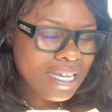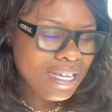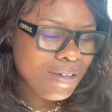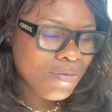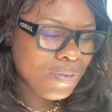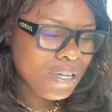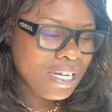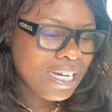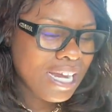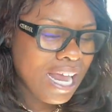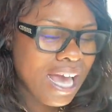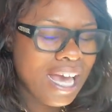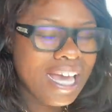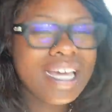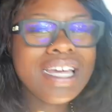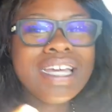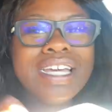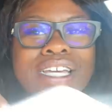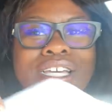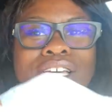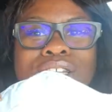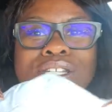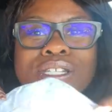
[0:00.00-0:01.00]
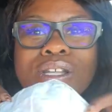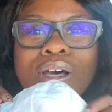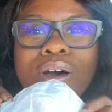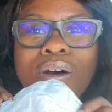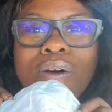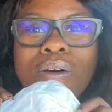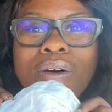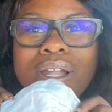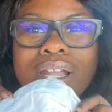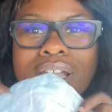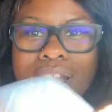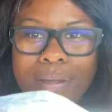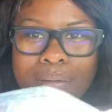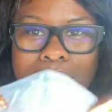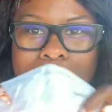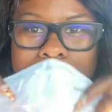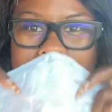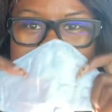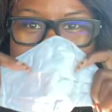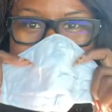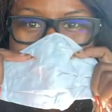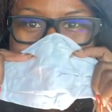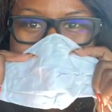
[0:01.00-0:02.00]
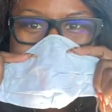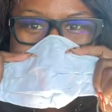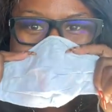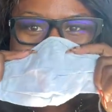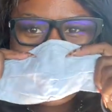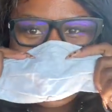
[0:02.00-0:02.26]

and whatnot so let me put my mask